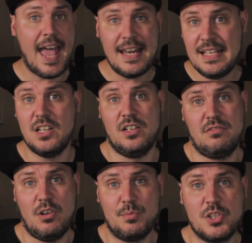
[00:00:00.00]
any
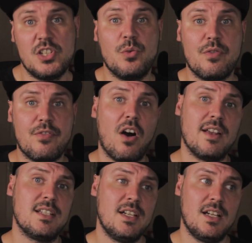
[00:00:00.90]
other option you will
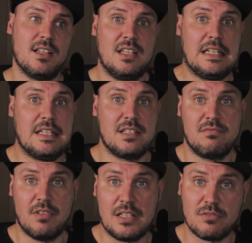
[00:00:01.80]
find, I think
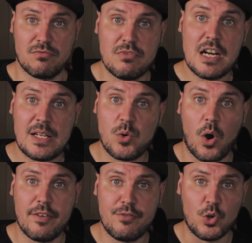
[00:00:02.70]
is, is really
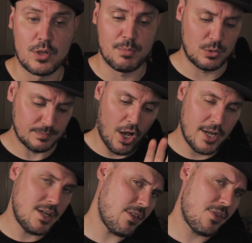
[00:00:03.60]
quite affordable.
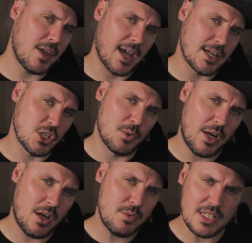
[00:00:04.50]
Another thing actually,
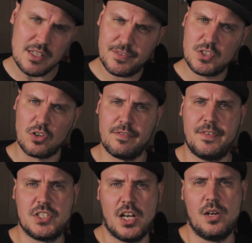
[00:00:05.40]
when I was at the
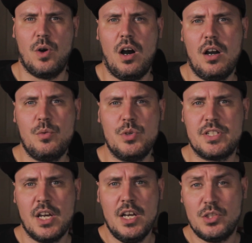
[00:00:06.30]
photography show, I
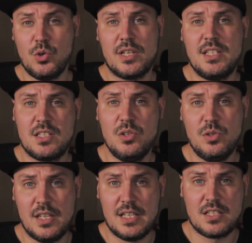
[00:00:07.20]
was talking
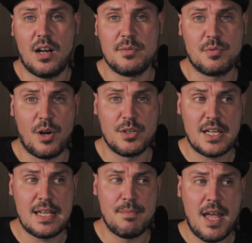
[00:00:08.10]
to the TurnsPro
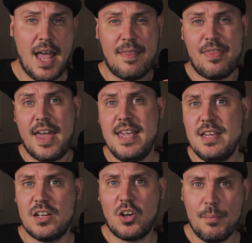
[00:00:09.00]
team, and
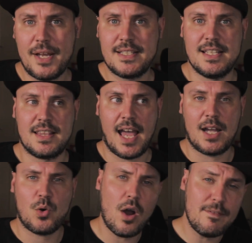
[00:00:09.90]
they commented
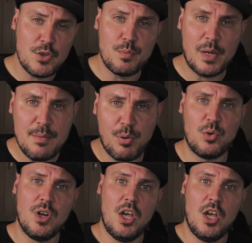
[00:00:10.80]
that quite a few people